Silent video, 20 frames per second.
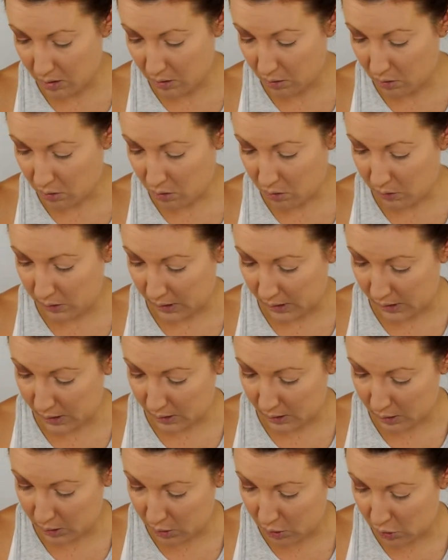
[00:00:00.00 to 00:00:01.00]
Go
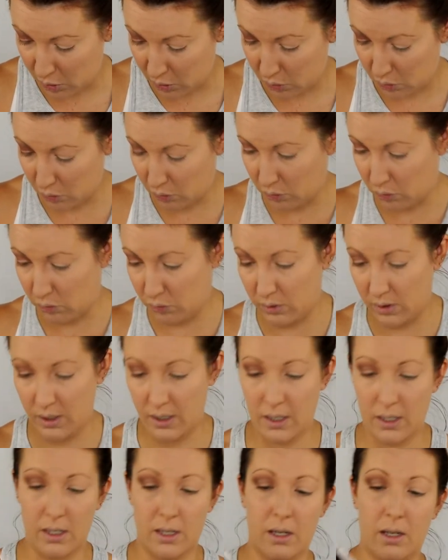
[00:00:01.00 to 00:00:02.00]
into to
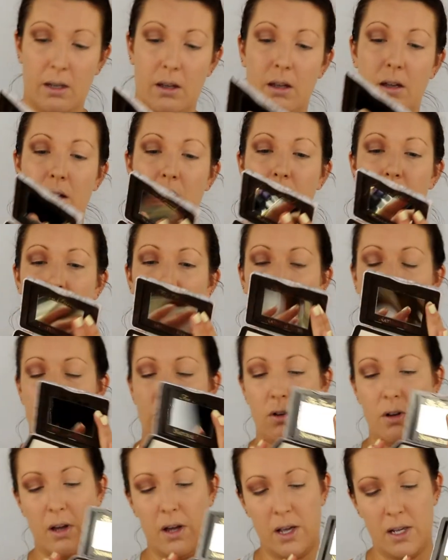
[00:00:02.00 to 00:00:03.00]
the
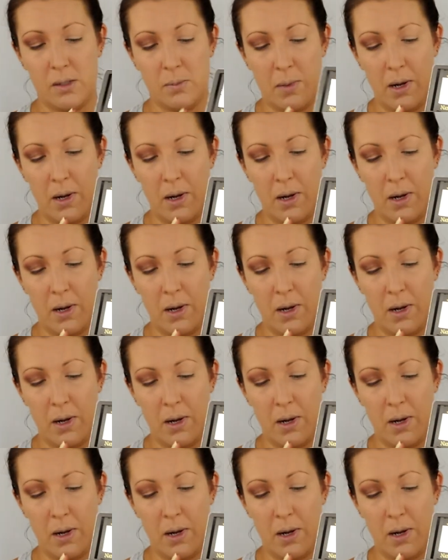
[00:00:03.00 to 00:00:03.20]
Natural Eyes